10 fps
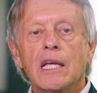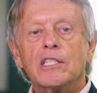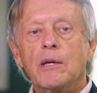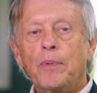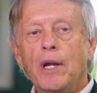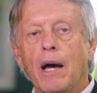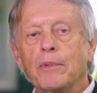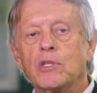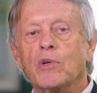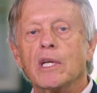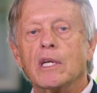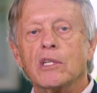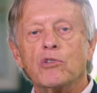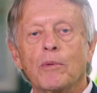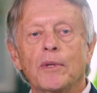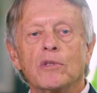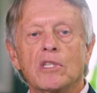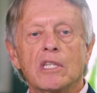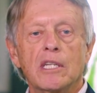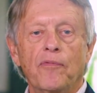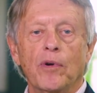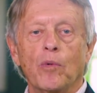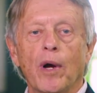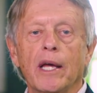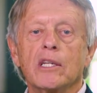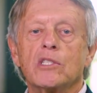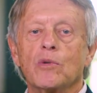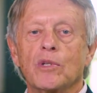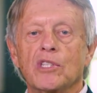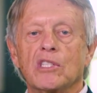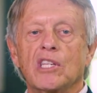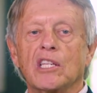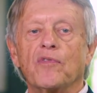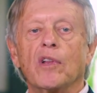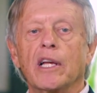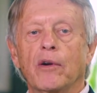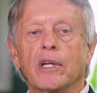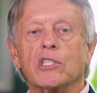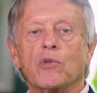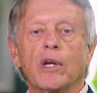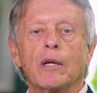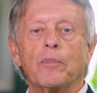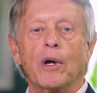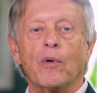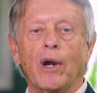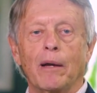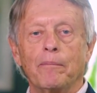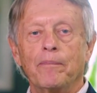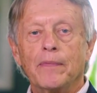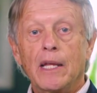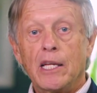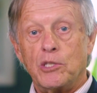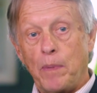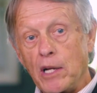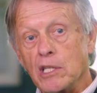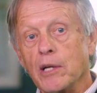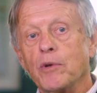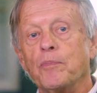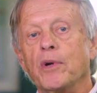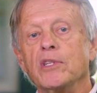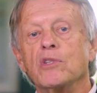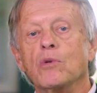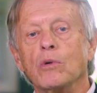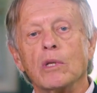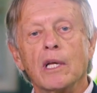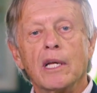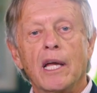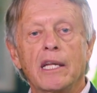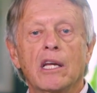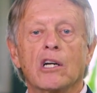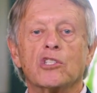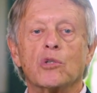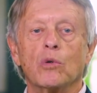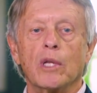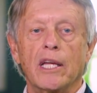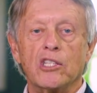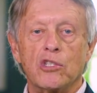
Tympanometry contributes in different ways to a successful hearing screening program, especially with preschool and young school-age